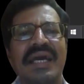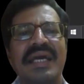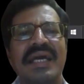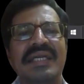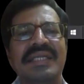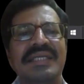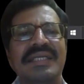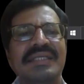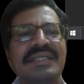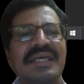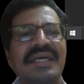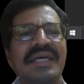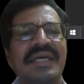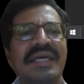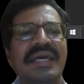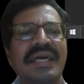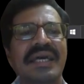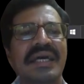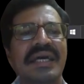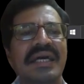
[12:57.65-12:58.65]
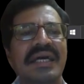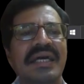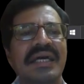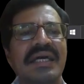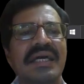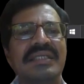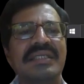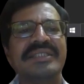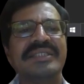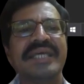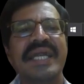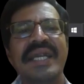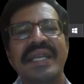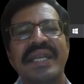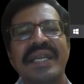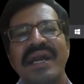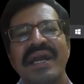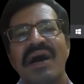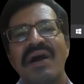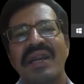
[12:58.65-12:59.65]
it is a
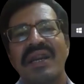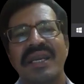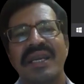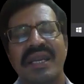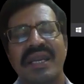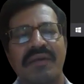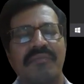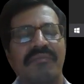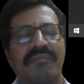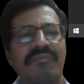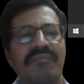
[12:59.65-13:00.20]
genetic RNA